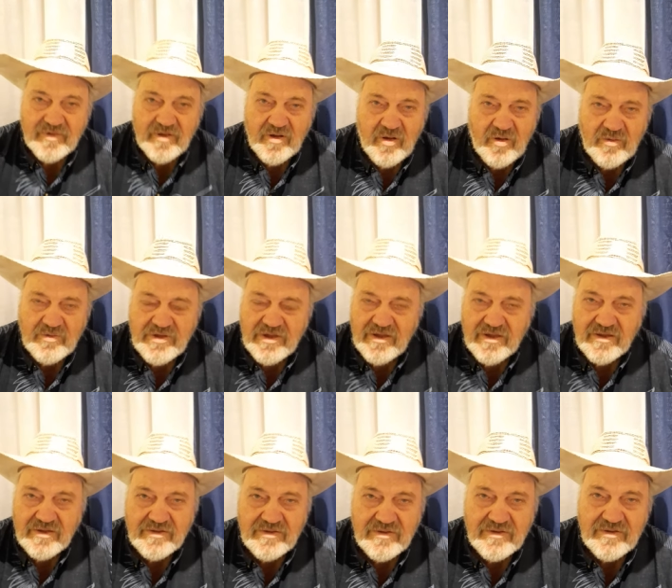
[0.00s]
You, oh, yeah. you
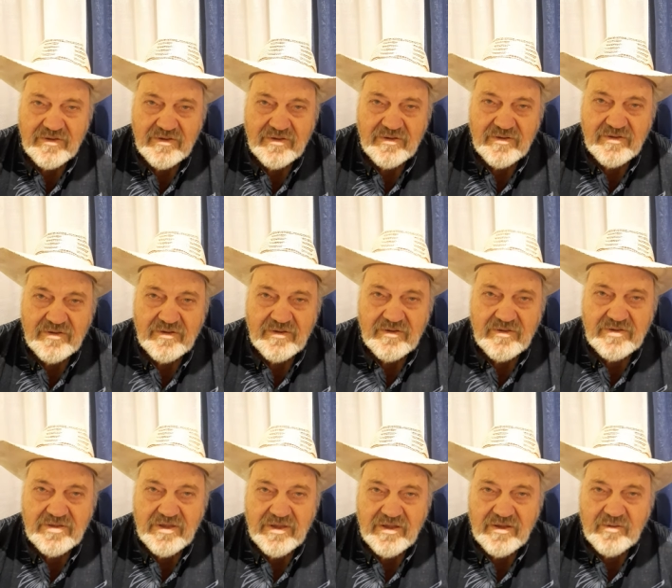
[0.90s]
should write a book.
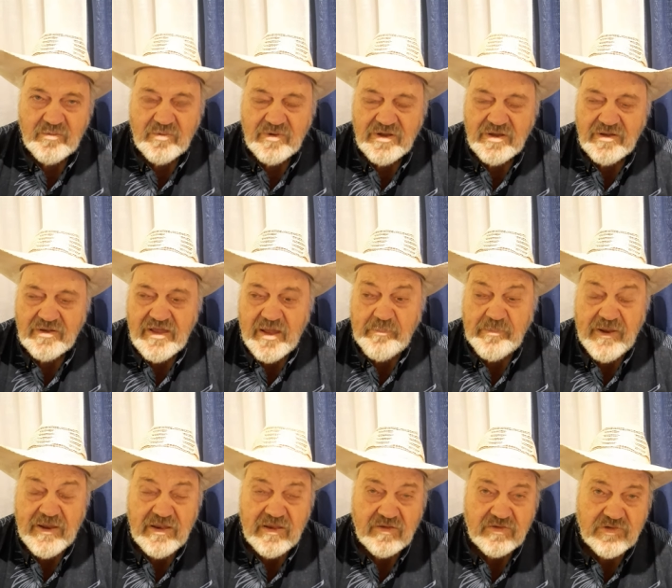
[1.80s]
Yeah, well, I
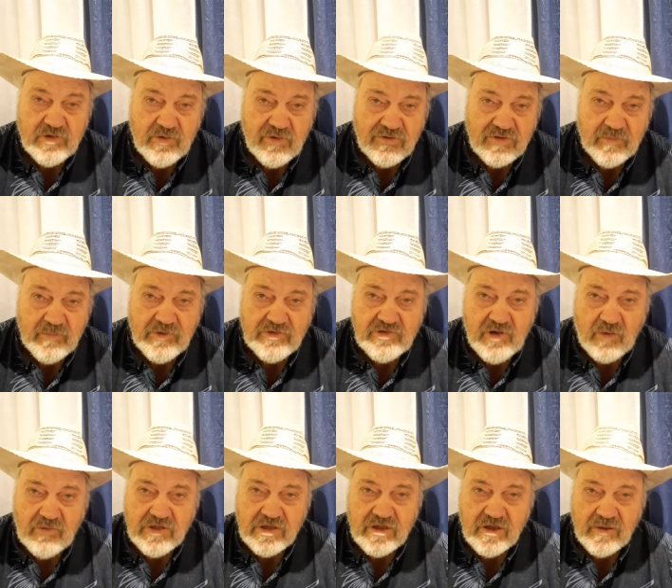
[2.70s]
played in two of the
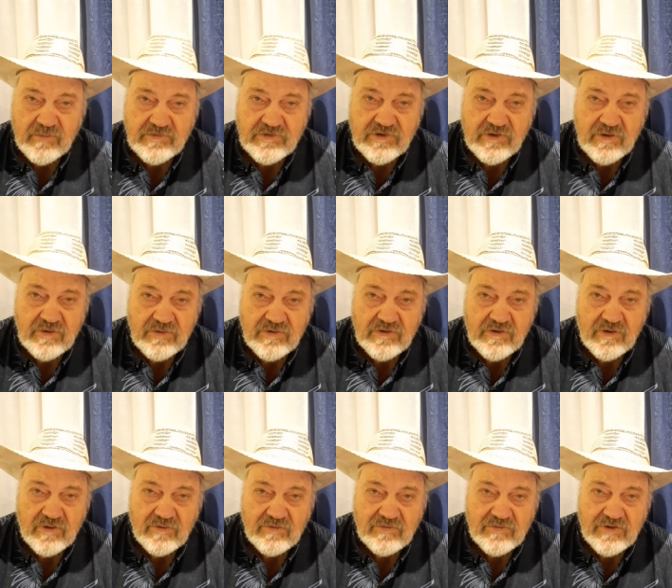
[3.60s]
Mosconi Cups too, you
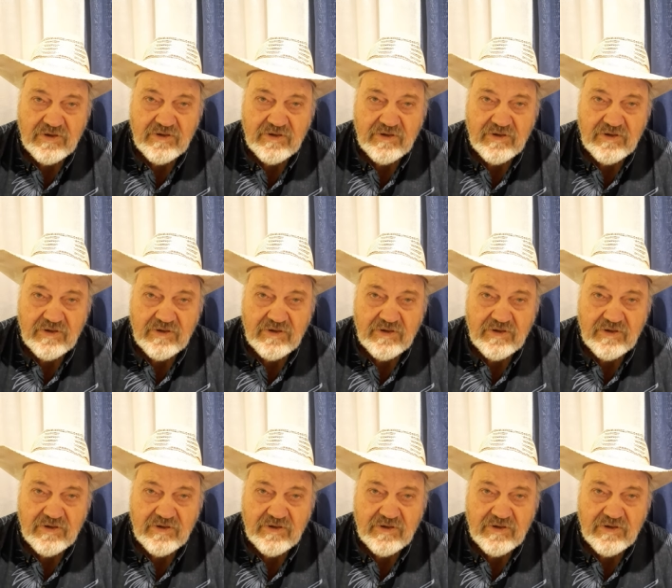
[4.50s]
know.